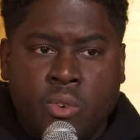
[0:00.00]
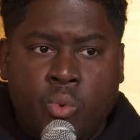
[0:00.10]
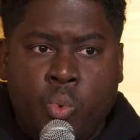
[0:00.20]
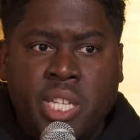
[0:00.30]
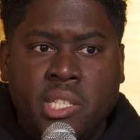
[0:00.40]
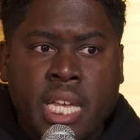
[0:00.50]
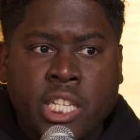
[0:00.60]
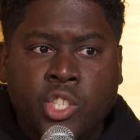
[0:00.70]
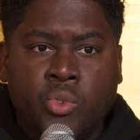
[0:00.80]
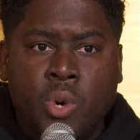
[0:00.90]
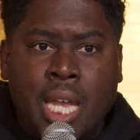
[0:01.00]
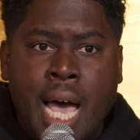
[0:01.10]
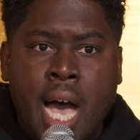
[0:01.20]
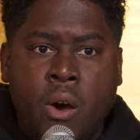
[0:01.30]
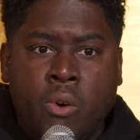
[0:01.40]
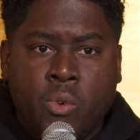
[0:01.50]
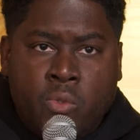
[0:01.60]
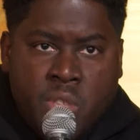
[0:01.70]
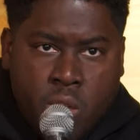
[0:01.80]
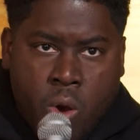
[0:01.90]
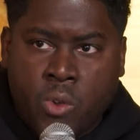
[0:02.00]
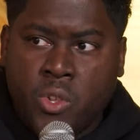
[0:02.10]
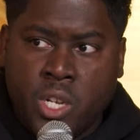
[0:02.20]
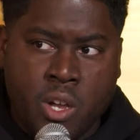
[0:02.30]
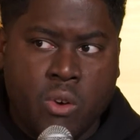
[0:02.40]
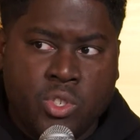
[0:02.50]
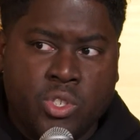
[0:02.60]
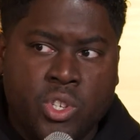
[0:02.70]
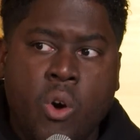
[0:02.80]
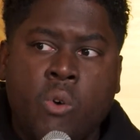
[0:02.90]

we tend to allow the earthly culture to